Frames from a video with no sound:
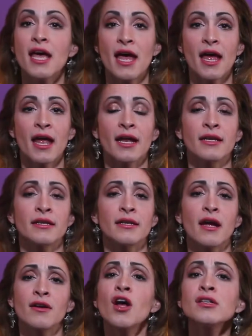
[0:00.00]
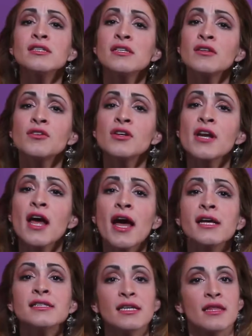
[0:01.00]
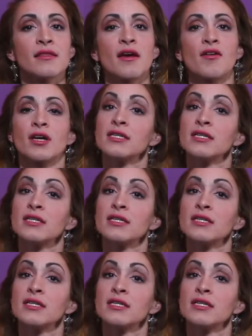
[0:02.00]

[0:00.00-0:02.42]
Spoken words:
and are not synchronized in their